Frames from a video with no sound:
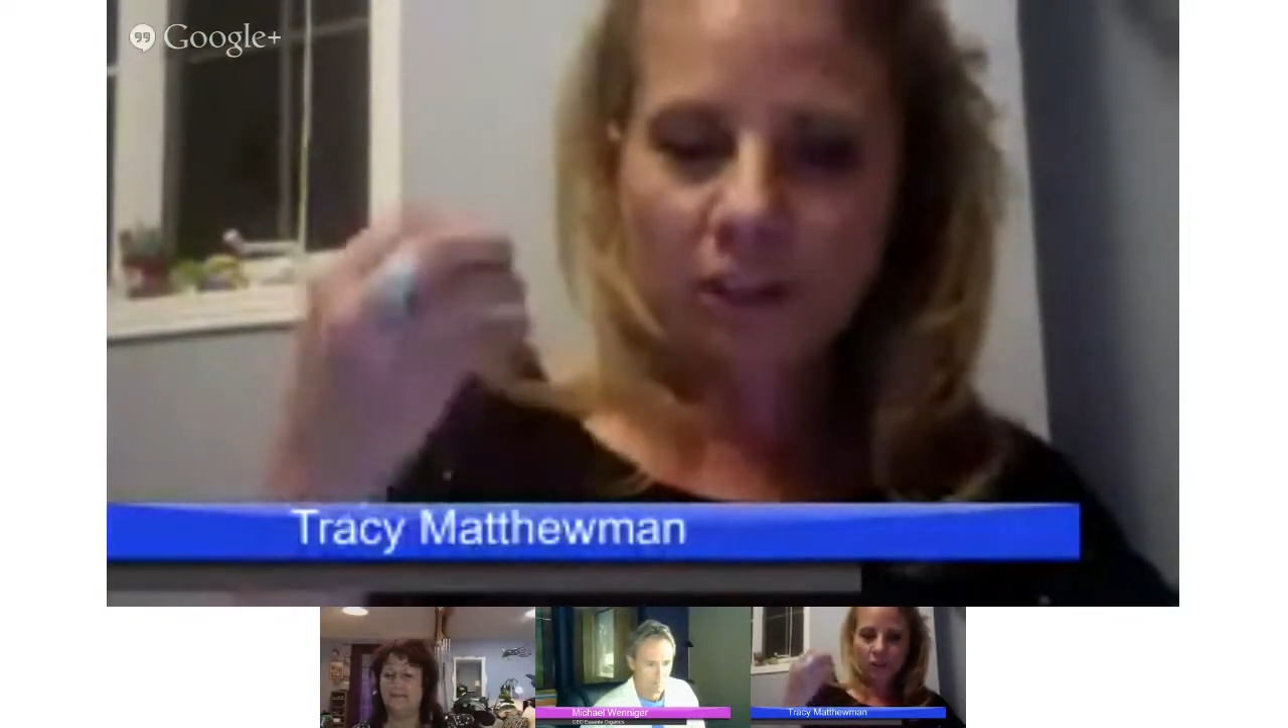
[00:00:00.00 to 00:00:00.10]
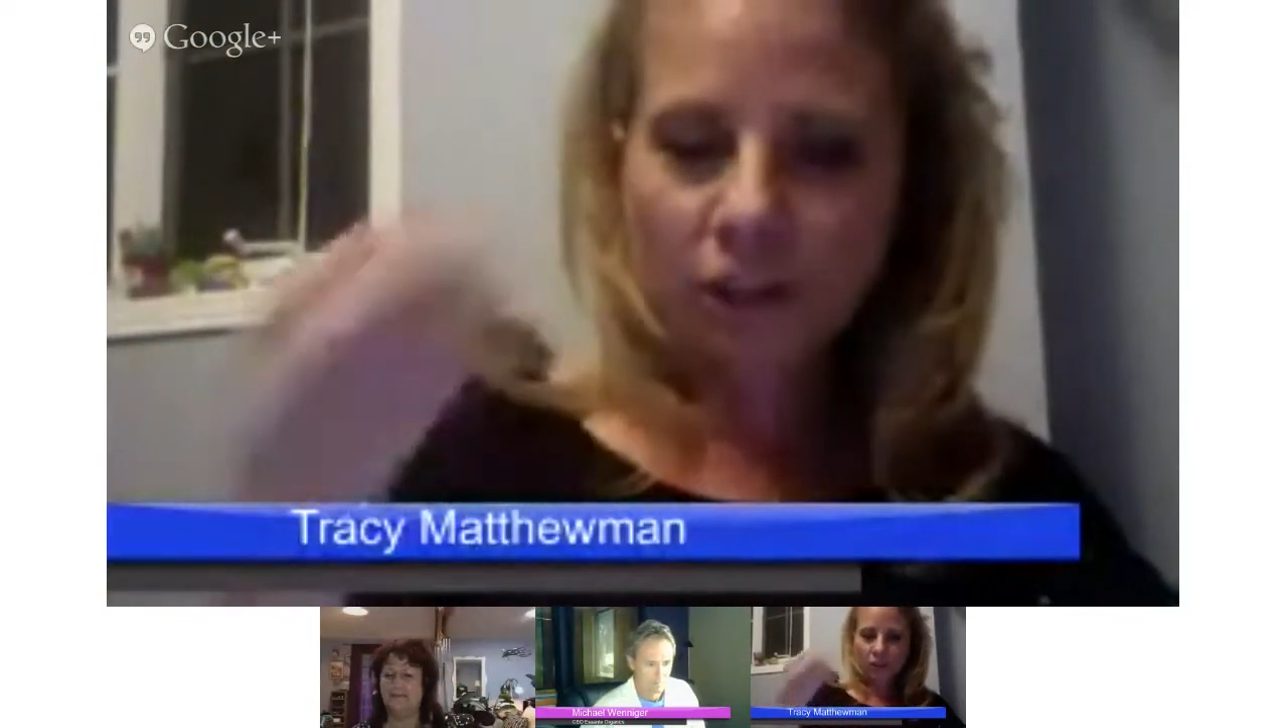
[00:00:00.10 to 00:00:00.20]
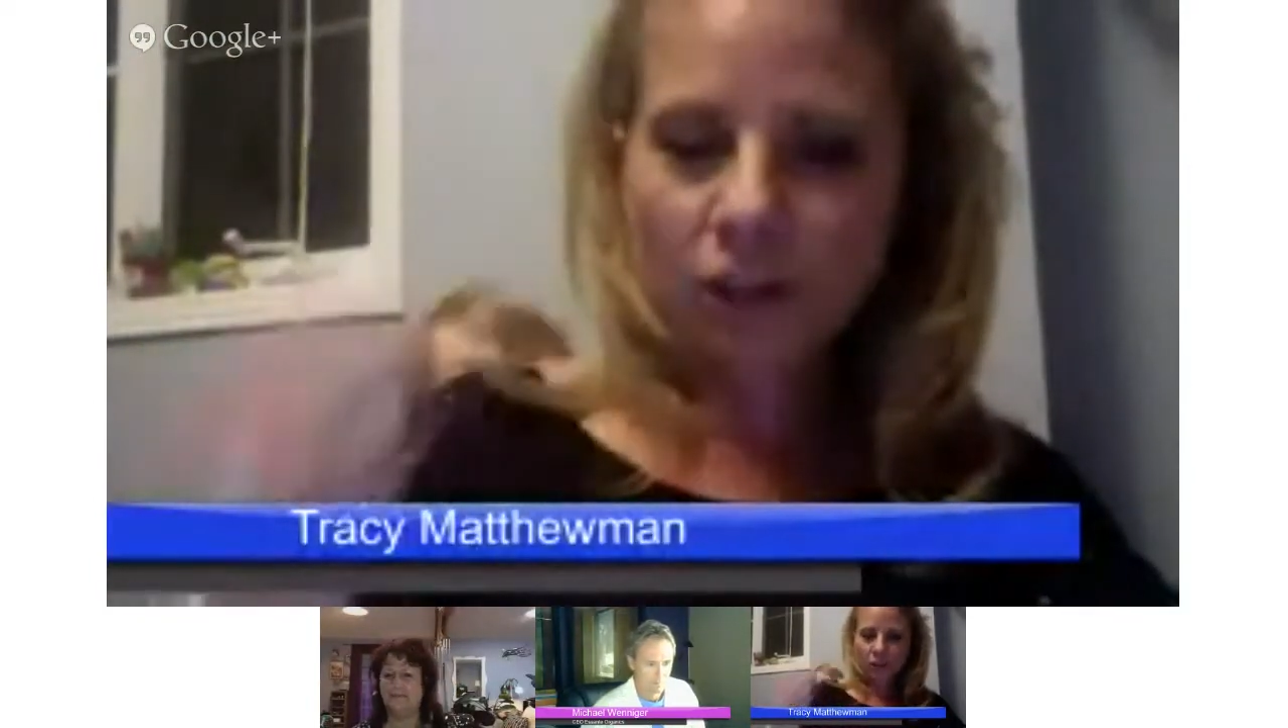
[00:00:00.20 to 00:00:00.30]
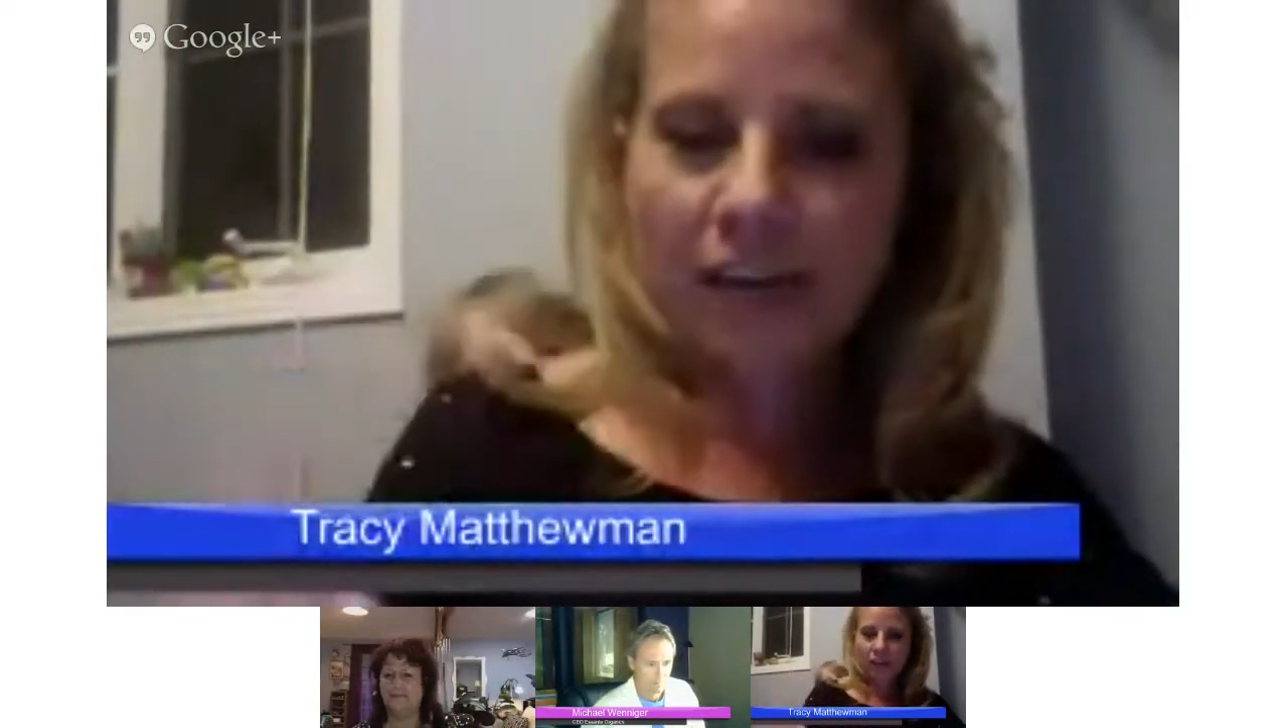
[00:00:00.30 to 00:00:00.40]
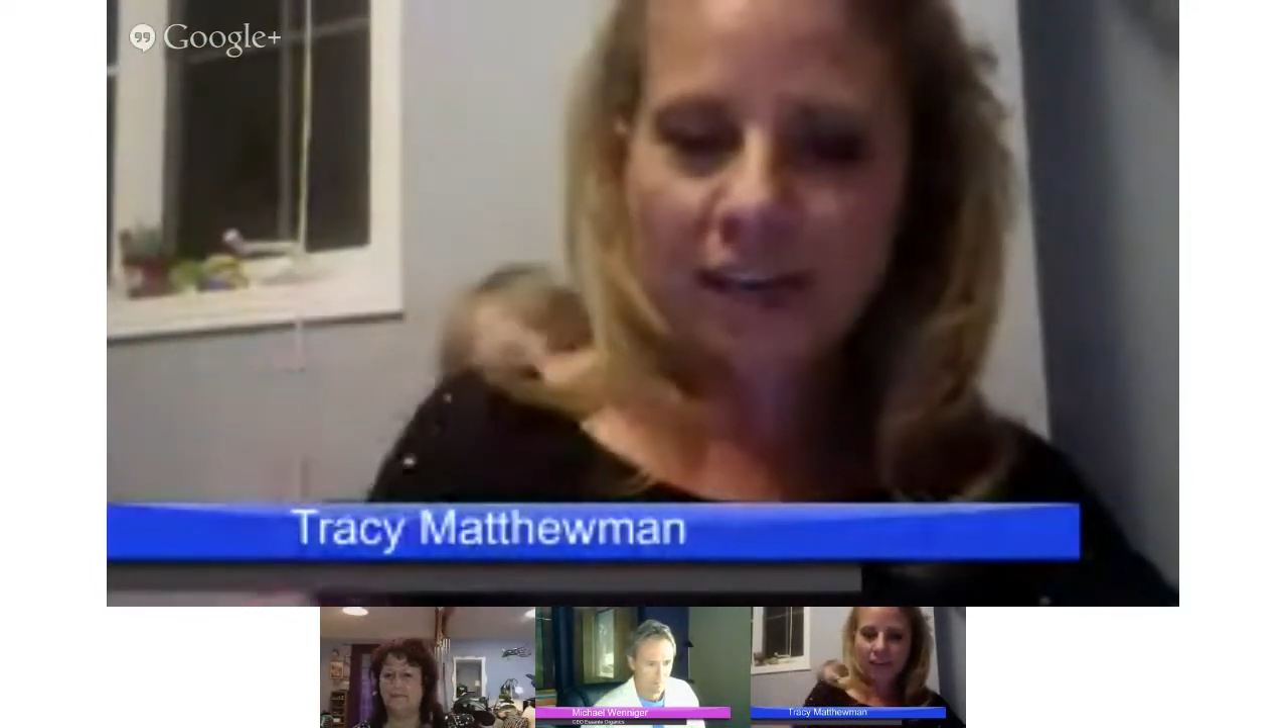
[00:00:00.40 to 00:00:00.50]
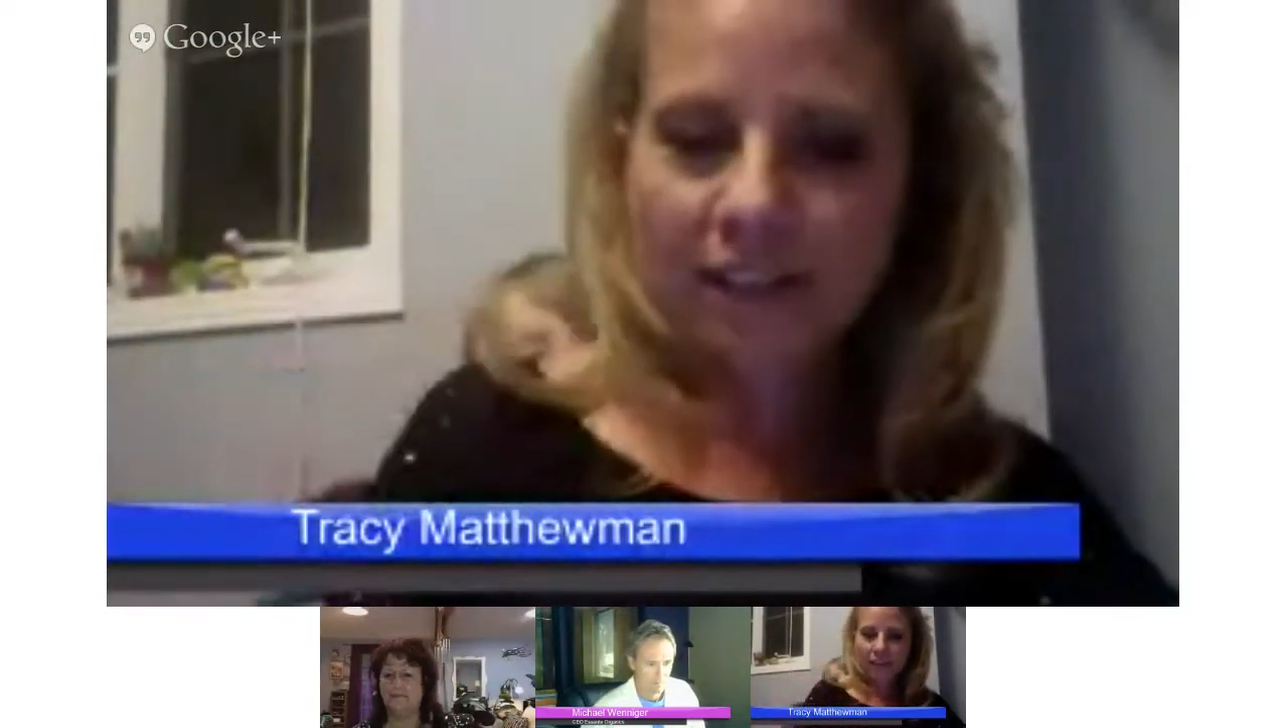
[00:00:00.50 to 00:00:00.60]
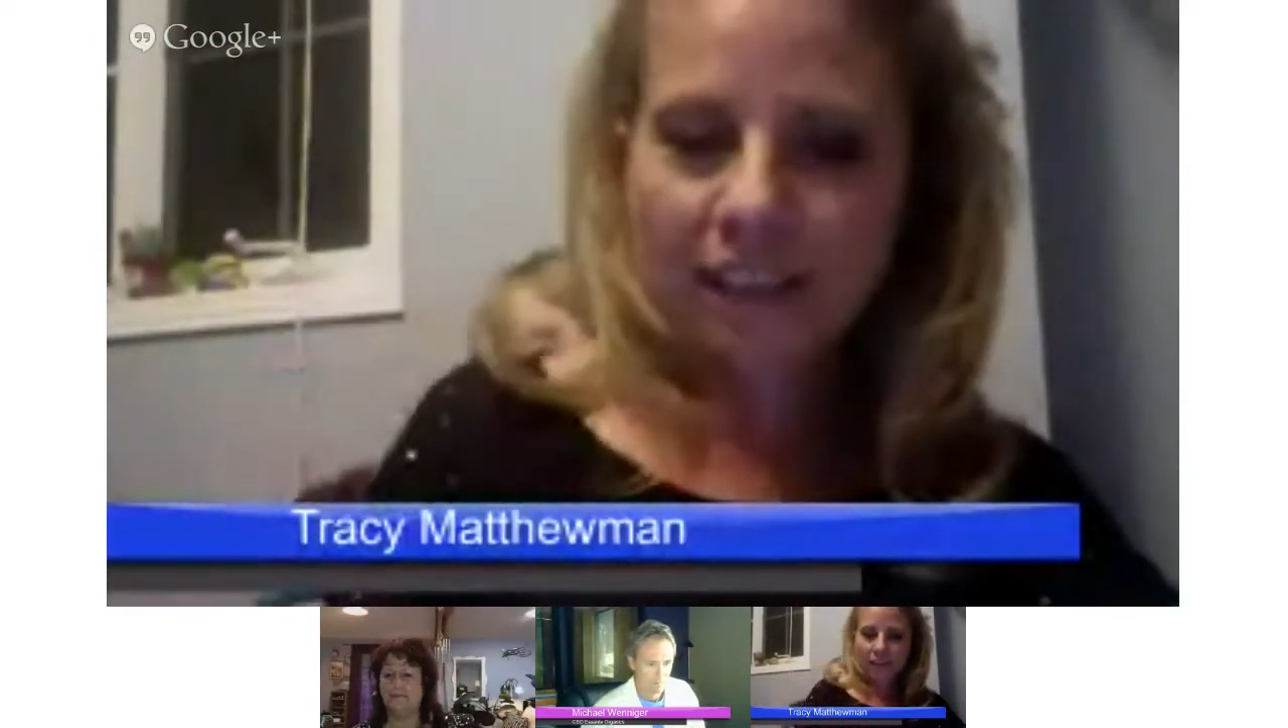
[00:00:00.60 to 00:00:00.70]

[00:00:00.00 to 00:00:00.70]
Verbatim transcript: look at it,